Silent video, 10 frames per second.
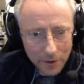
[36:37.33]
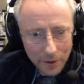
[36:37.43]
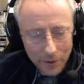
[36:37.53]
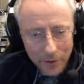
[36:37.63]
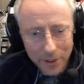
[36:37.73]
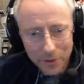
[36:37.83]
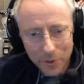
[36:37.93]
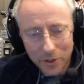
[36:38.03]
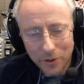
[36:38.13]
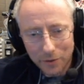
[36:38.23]
Although I guess
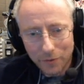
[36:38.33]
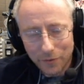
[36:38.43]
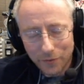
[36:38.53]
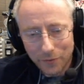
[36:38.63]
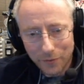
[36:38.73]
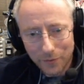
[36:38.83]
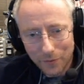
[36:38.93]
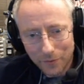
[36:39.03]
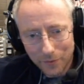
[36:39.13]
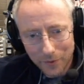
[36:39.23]
we could have
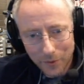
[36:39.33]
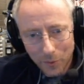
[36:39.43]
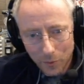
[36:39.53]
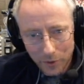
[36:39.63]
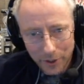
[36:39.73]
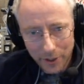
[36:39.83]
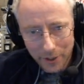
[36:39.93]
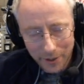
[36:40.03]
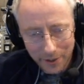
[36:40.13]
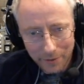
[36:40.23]
warded
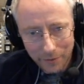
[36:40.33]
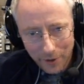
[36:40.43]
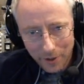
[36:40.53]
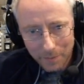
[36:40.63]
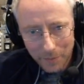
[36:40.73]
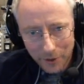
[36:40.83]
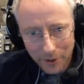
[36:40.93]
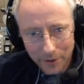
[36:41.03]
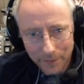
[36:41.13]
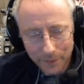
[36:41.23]
it and then fought,
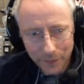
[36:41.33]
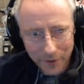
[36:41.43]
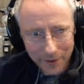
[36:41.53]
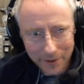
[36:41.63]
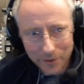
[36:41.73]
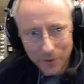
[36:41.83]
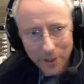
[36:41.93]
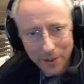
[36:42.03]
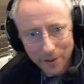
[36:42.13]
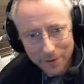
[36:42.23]
but I think it's
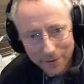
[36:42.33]
okay that it